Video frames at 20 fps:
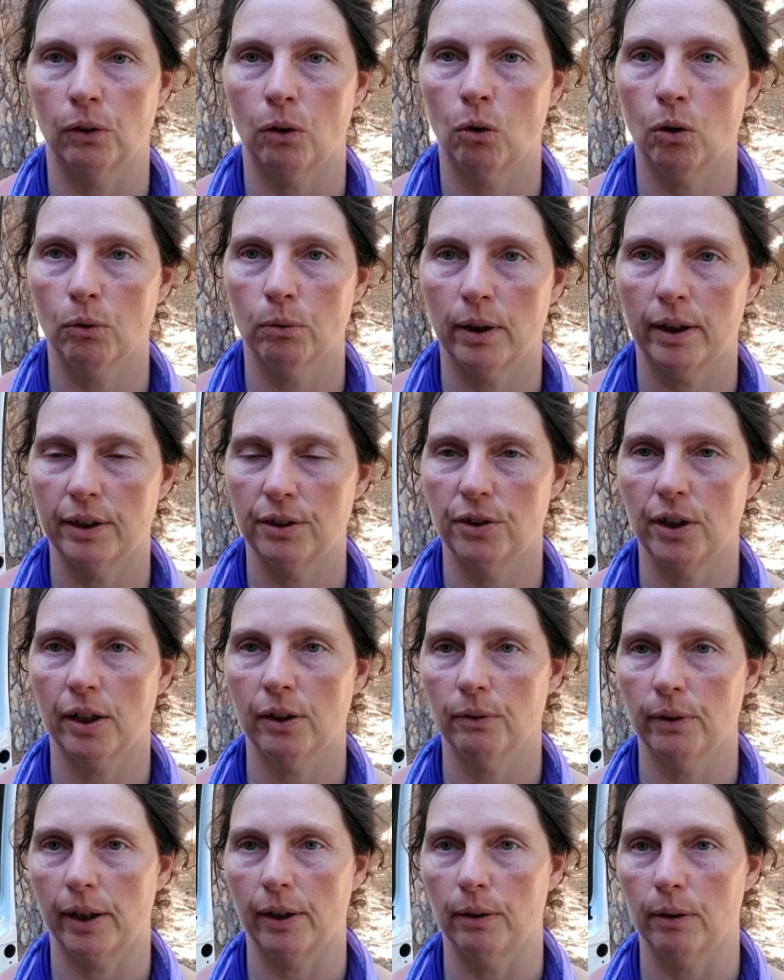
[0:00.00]
or run a
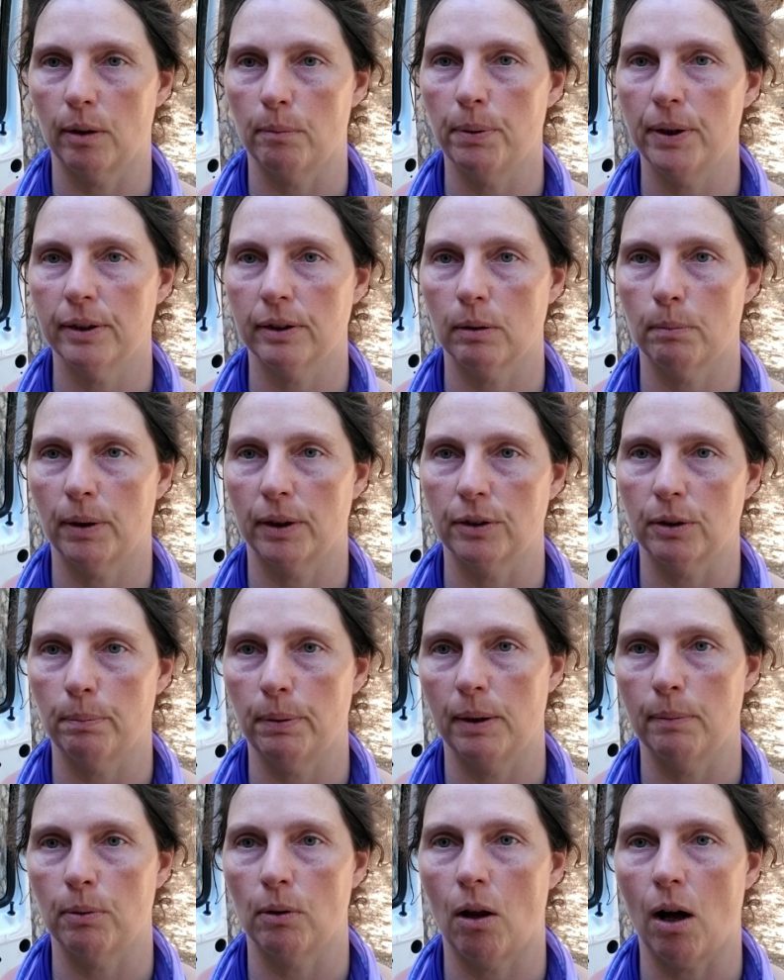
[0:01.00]
generator and piss a bunch of
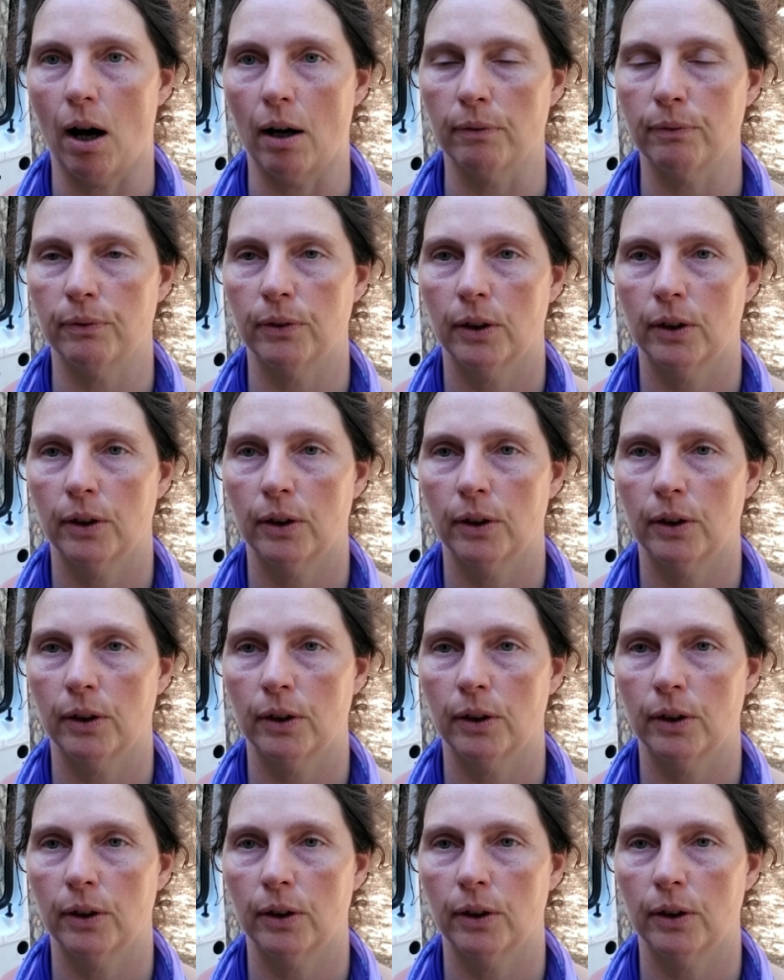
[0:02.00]
people off.